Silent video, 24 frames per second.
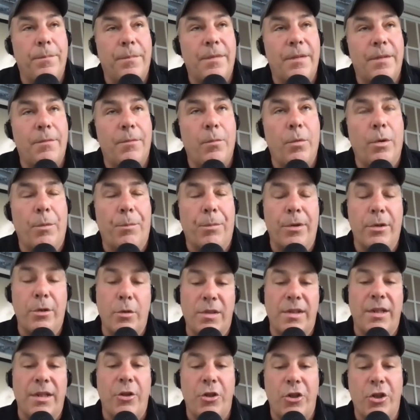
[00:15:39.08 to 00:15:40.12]
we're
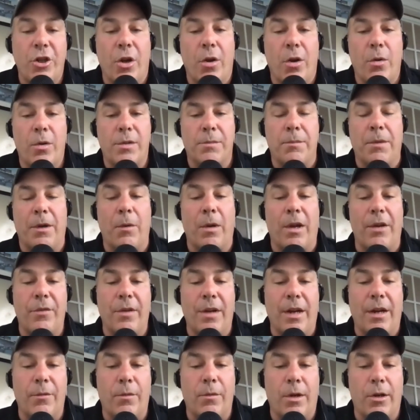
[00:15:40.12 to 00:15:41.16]
producing shows. My wife
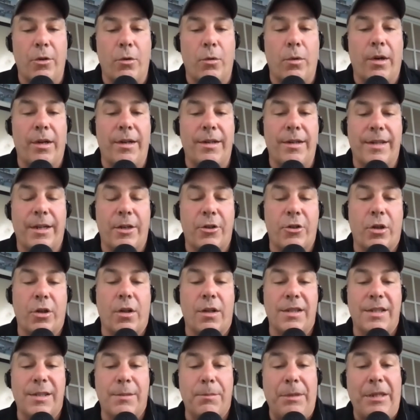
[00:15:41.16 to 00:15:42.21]
and I run an organization
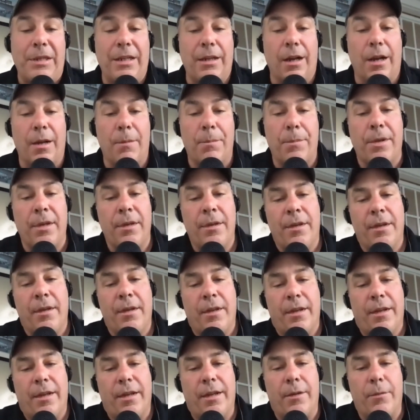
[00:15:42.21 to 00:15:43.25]
called Speak Up,
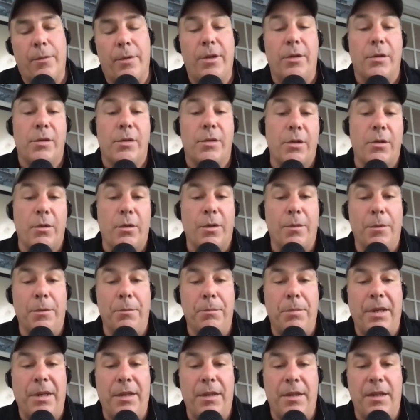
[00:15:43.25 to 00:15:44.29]
and we used to do them
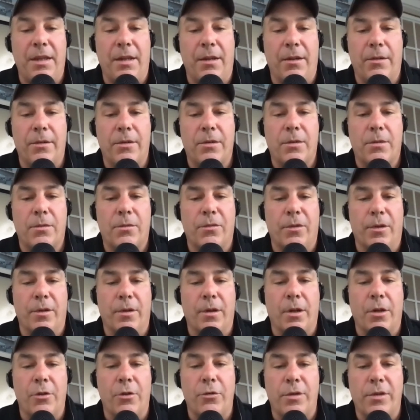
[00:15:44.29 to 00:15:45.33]
in big theaters for
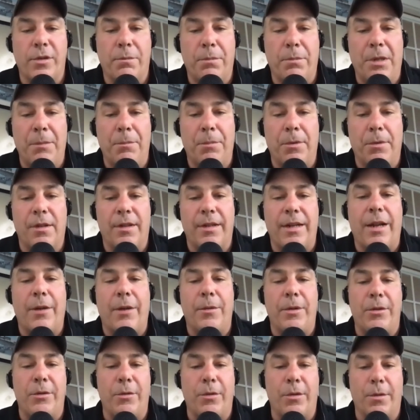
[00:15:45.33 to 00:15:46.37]
hundreds of people, and now
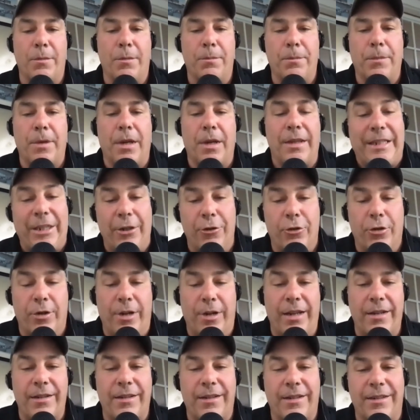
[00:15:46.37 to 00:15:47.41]
we do them on the
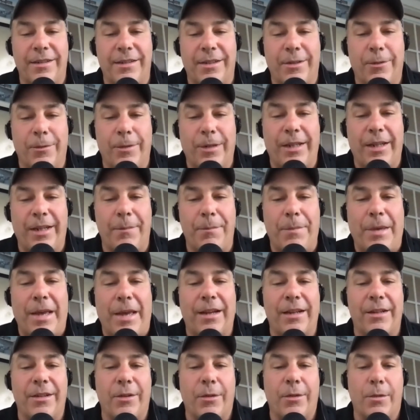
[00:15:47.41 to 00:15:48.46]
internet until we can get
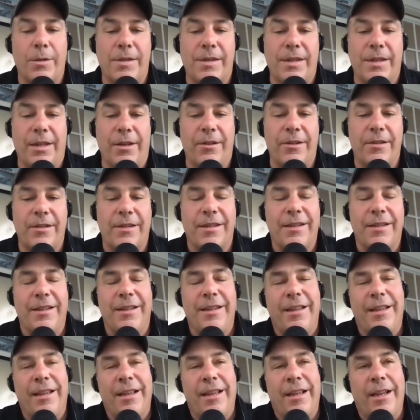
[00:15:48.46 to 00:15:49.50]
back into those theaters.
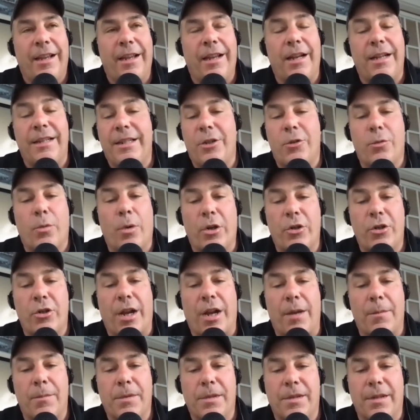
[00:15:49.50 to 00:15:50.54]
And I teach
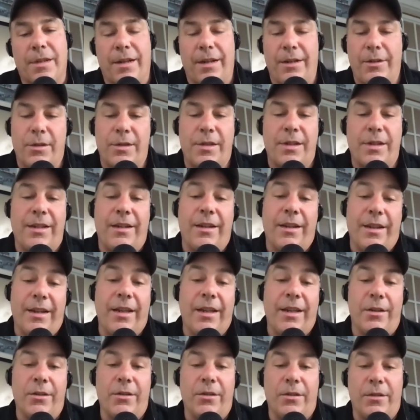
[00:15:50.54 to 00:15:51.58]
workshops, and I used to
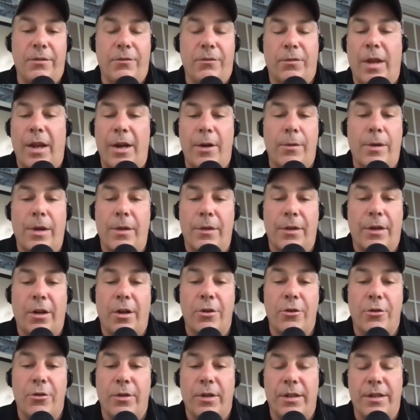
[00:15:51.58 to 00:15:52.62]
again fly around the
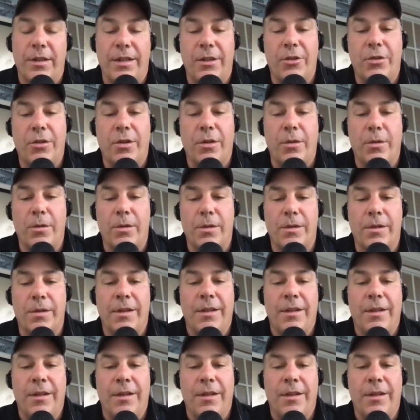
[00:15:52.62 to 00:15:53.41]
country and teach those,